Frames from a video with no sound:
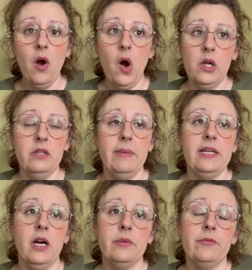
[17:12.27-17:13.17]
All of my
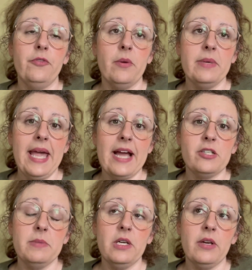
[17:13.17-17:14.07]
yarn from
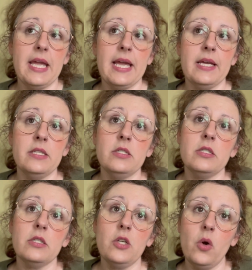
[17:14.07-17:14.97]
Cashmere and
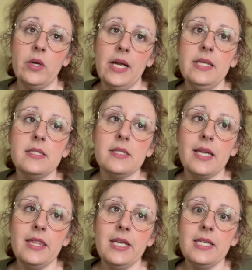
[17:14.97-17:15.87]
Coconuts, I
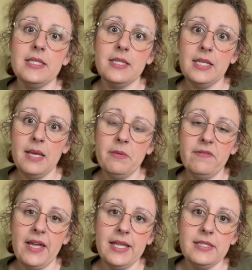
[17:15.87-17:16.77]
think is the name of
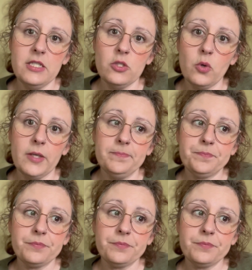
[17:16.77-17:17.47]
the Etsy store.